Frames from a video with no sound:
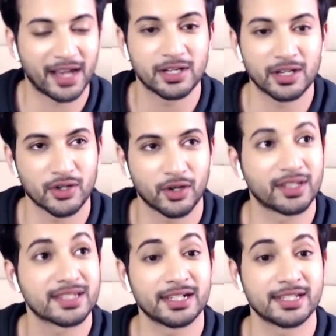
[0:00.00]
actually shot
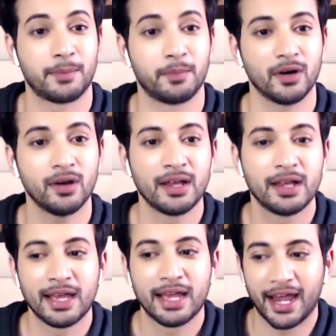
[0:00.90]
this in December.
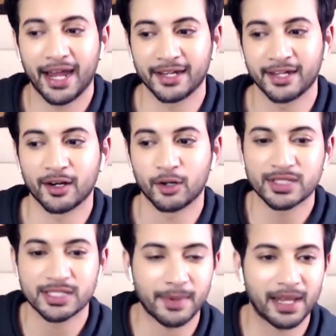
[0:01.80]
And
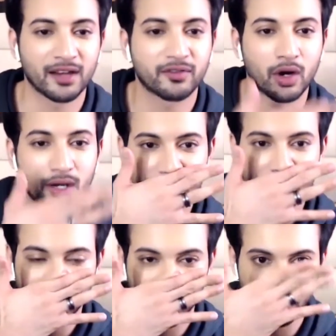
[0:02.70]
usse pehle, of
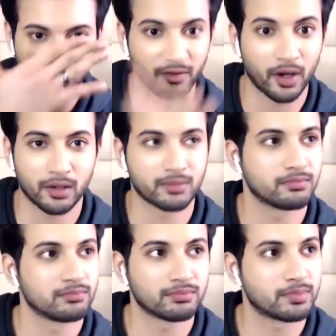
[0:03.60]
course, for
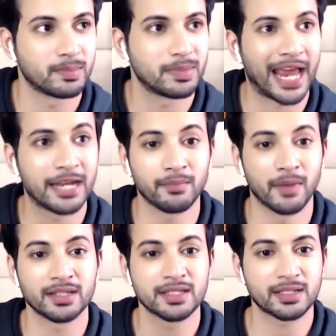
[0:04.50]
9
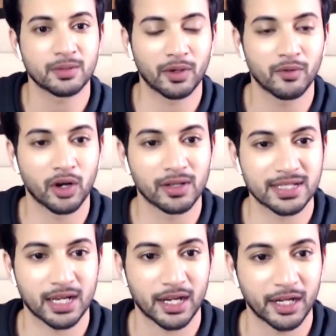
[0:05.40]
months, we were all
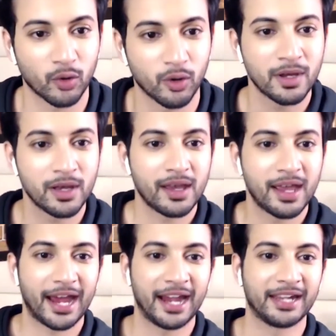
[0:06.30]
stuck at home.
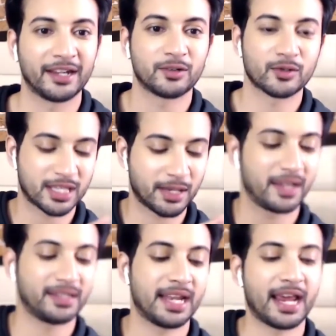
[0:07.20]
And uske
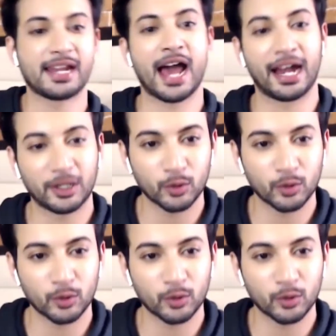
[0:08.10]
baad, then I had had